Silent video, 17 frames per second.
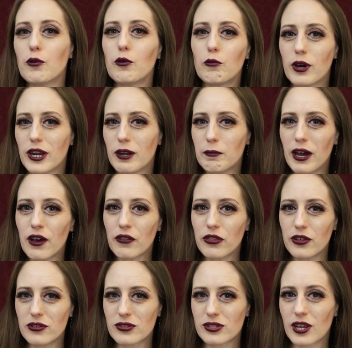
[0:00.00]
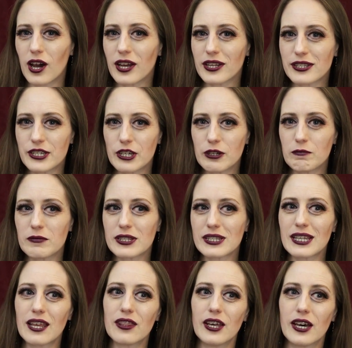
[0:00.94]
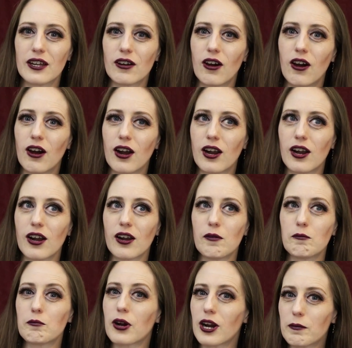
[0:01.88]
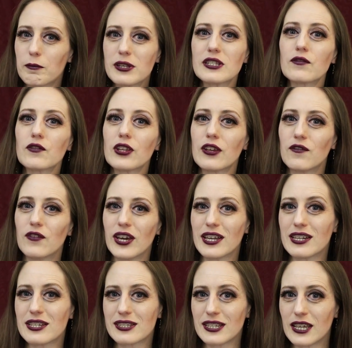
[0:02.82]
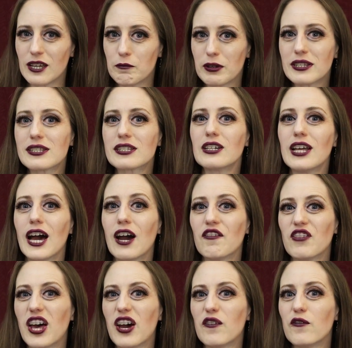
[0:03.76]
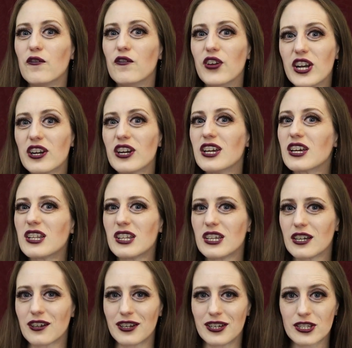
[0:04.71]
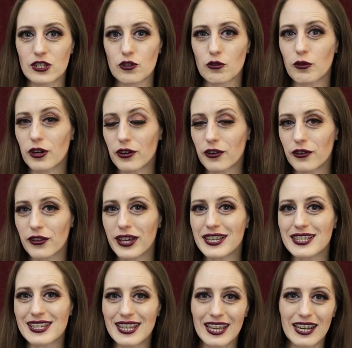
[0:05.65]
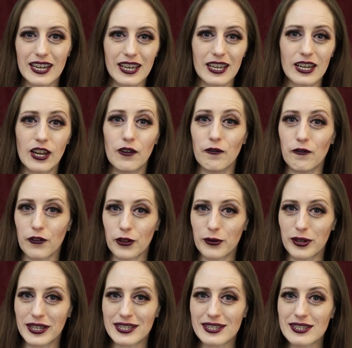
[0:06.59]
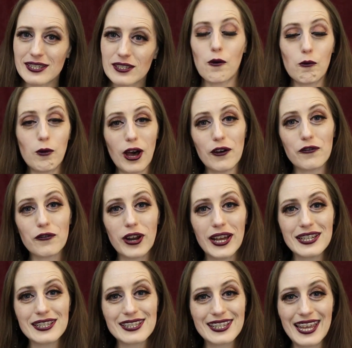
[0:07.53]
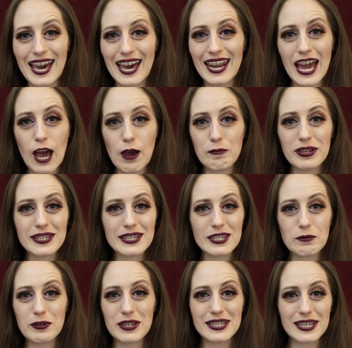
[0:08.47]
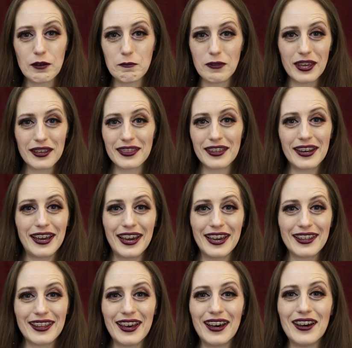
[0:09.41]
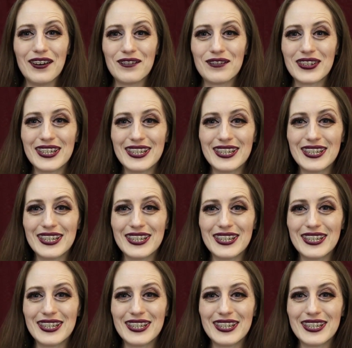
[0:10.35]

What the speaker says: But what about those costumes that are purposefully fantasy but still have that very clear historical aesthetic and influence? Well friends, that happens to be something that I love.